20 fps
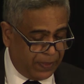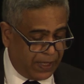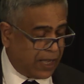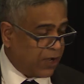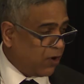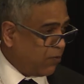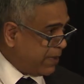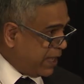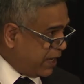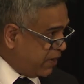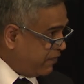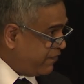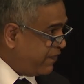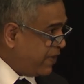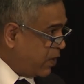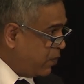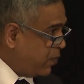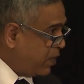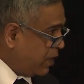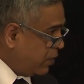our mana
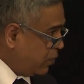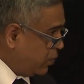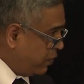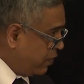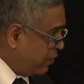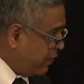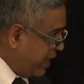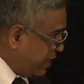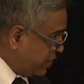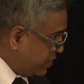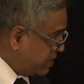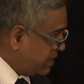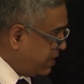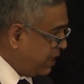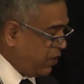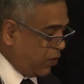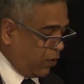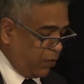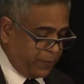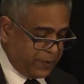whenua, who
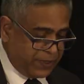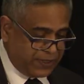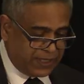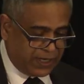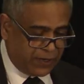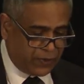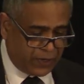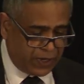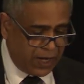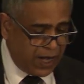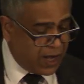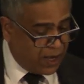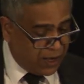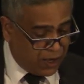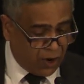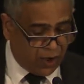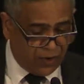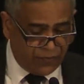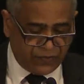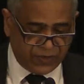graciously opened our
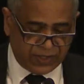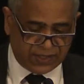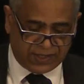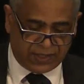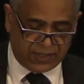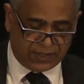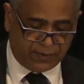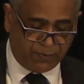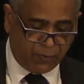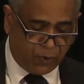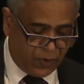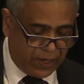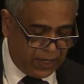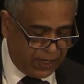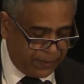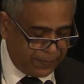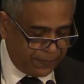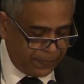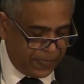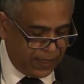conference this morning,